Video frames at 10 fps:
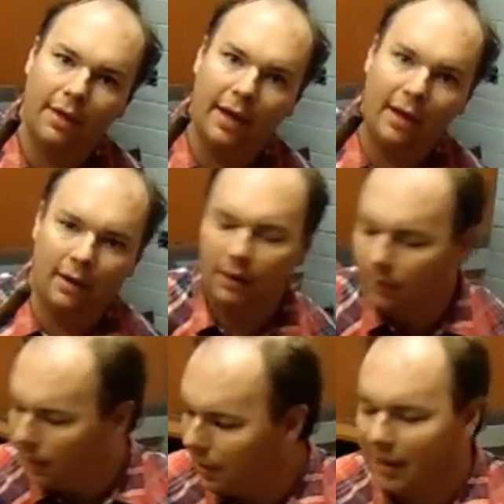there,
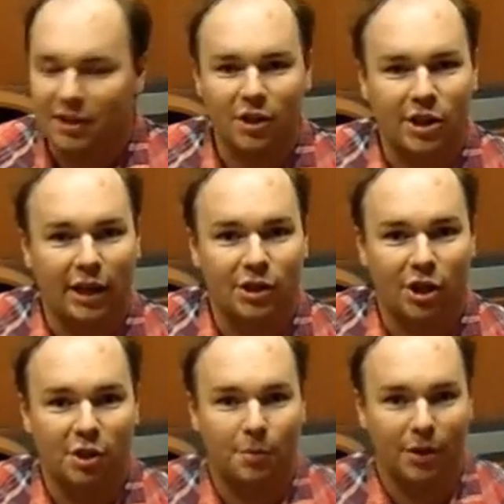that's actually
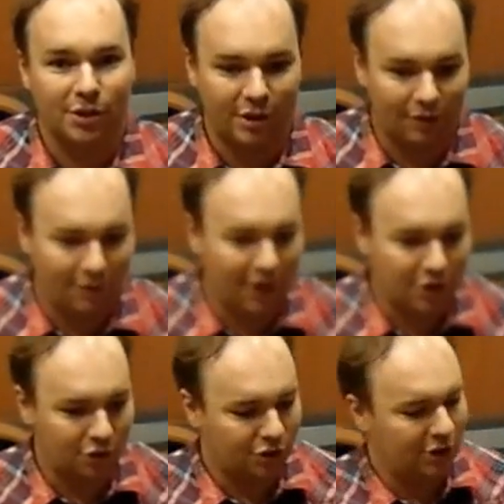energised positive. If I
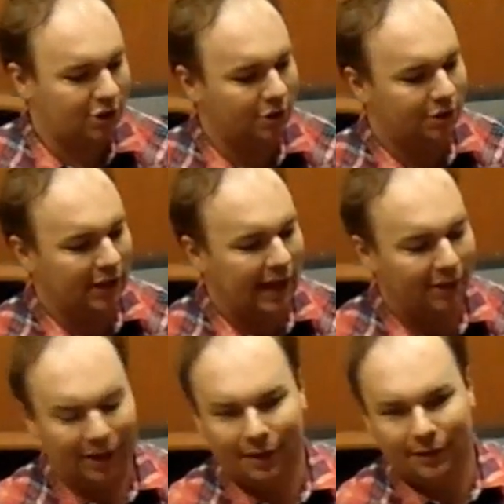touch these two
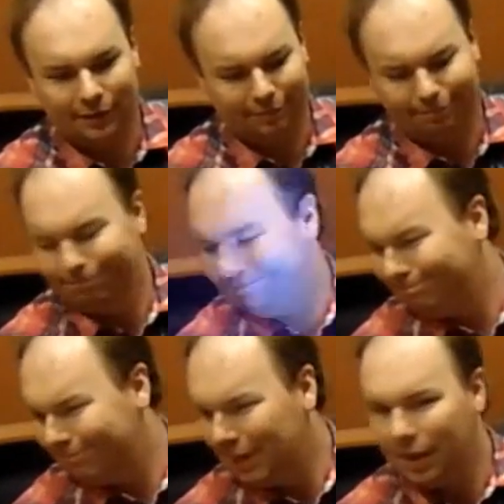together, we
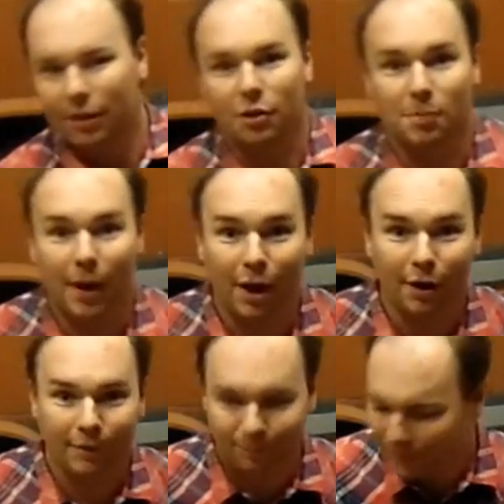will
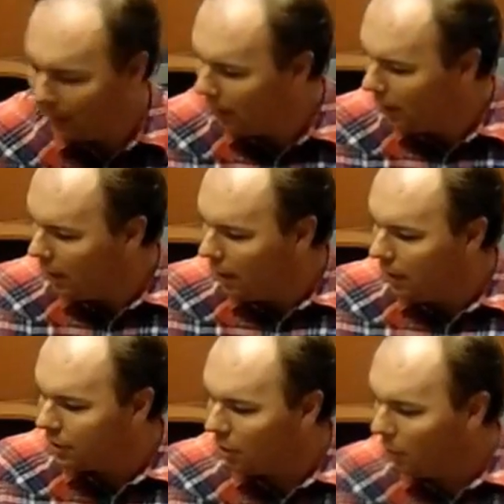spark.
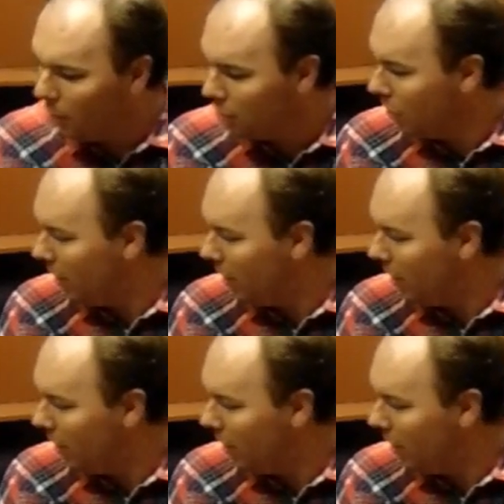So what we're